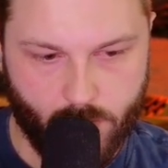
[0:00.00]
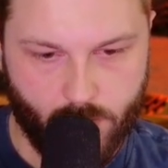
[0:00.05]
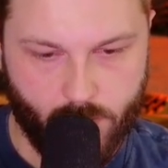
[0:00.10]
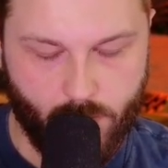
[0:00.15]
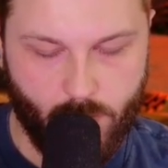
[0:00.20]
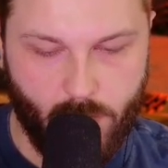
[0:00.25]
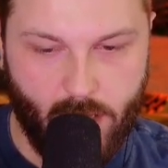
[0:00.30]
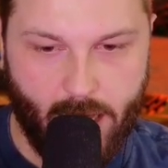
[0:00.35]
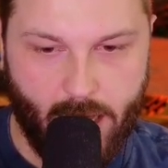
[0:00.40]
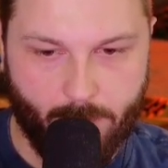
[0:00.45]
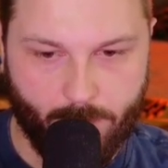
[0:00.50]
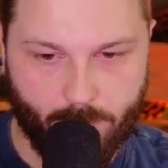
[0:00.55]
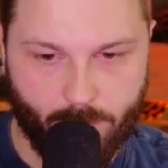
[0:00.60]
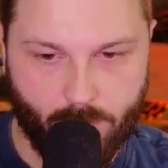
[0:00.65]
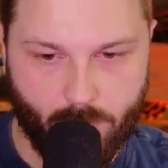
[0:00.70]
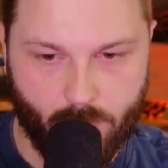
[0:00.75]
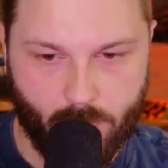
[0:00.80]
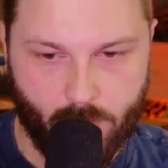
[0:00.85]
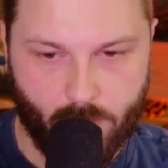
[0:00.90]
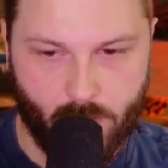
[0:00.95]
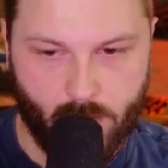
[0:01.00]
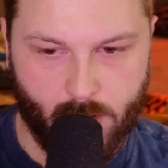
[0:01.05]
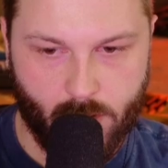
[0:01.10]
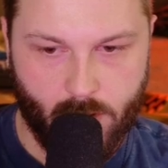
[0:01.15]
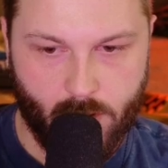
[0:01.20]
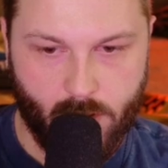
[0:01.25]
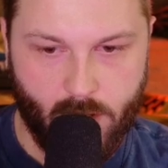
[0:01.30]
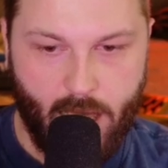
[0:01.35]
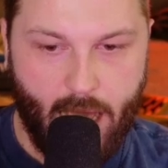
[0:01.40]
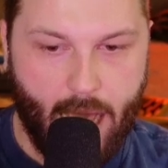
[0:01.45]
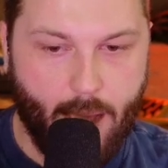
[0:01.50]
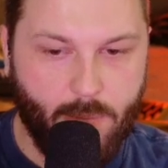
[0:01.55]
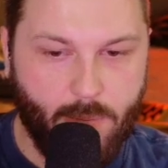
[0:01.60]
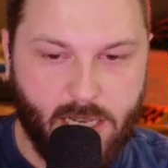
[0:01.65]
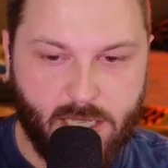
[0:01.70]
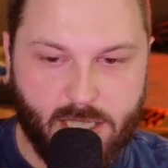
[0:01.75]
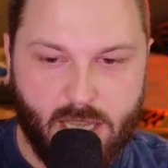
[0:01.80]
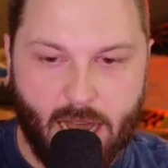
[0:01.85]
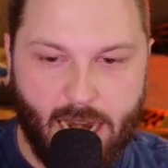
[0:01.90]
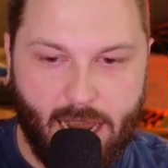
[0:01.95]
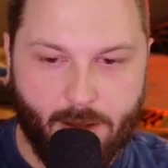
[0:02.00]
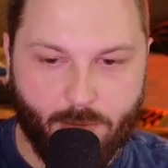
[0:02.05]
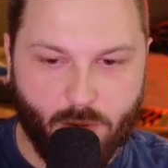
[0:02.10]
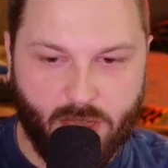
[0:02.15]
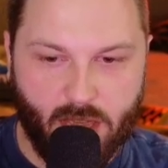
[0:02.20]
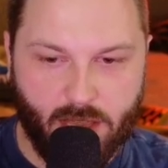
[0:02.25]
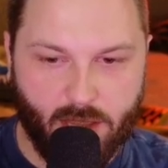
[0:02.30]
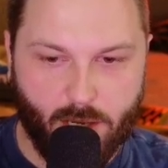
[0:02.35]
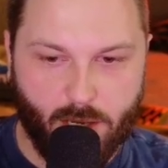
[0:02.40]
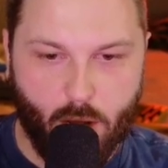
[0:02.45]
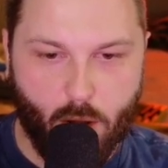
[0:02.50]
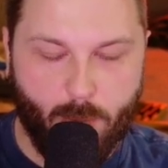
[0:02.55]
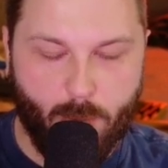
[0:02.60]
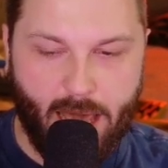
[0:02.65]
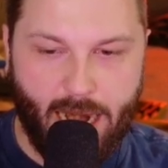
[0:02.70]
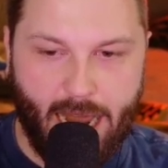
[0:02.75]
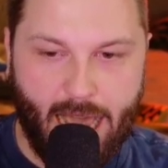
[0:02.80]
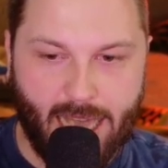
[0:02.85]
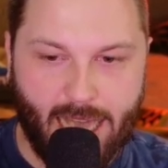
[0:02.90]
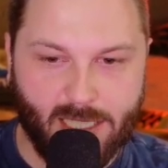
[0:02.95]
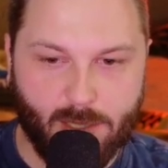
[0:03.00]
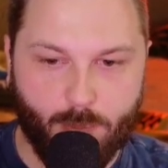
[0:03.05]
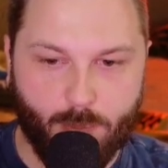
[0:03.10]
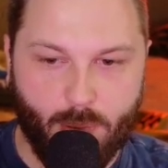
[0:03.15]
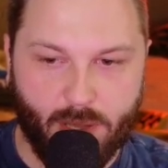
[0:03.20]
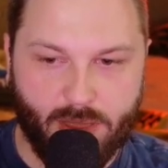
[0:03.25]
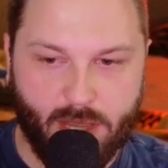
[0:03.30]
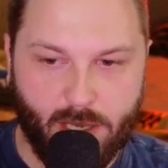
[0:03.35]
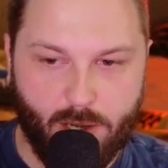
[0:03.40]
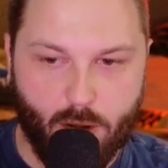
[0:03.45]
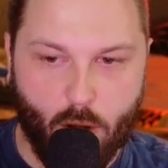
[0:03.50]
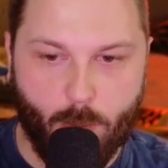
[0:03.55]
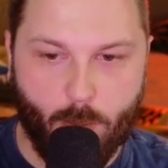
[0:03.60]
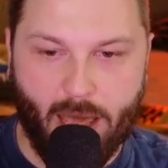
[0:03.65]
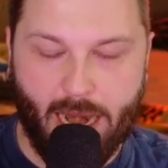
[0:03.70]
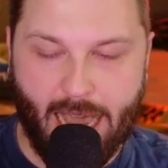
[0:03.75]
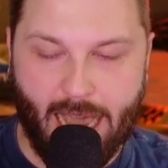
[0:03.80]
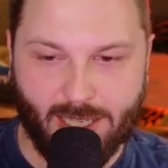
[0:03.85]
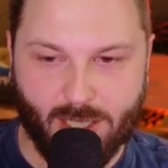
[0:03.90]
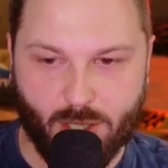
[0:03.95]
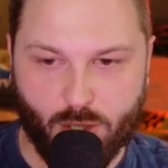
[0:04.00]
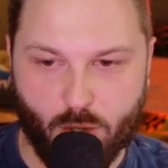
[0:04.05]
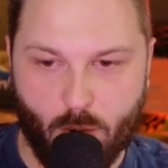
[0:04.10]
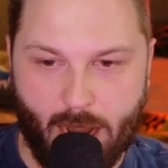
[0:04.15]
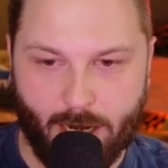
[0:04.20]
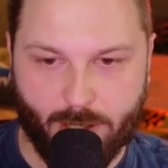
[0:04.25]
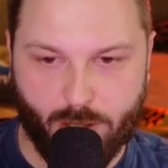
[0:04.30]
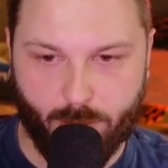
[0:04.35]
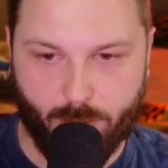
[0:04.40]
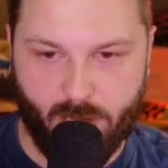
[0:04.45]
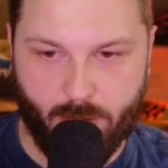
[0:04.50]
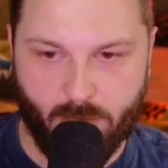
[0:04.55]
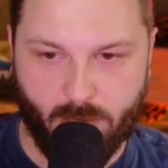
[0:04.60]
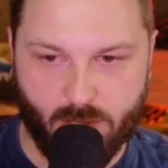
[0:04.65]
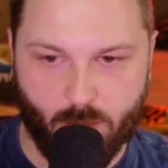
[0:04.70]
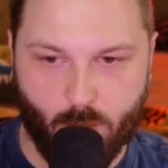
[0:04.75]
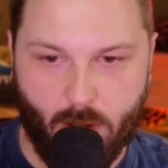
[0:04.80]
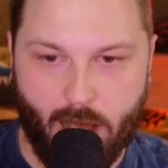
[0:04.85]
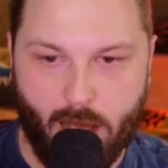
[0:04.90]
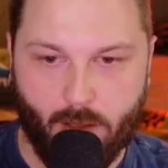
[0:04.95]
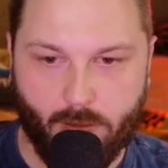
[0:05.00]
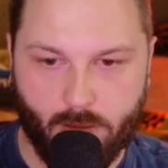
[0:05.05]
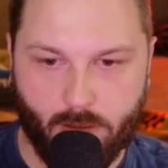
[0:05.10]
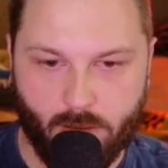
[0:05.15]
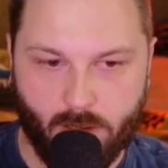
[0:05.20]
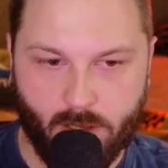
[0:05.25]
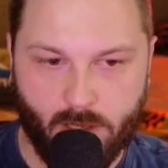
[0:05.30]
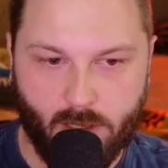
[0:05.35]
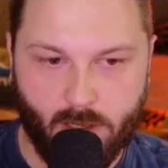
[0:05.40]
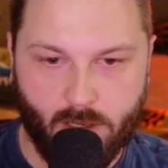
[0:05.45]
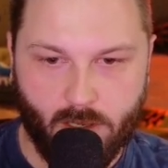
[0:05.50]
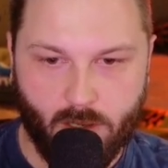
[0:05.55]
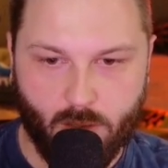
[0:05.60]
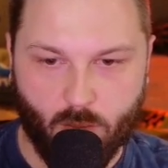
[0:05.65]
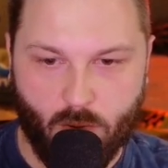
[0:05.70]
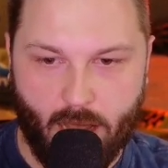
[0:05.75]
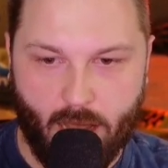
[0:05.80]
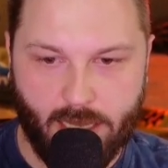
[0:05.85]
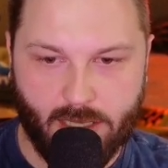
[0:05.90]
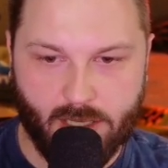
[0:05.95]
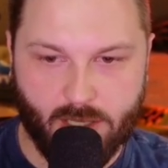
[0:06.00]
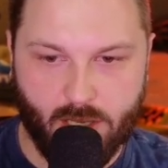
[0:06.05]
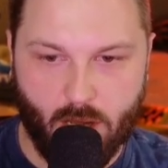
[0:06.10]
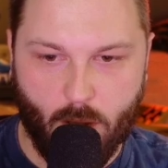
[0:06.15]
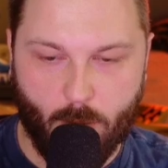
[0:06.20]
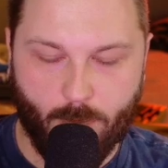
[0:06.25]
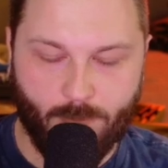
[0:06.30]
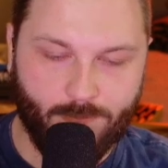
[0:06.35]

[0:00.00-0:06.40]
Yeah. I mean, it's got everything the Nomad has, but the Nomad has a tractor beam as well, right? So,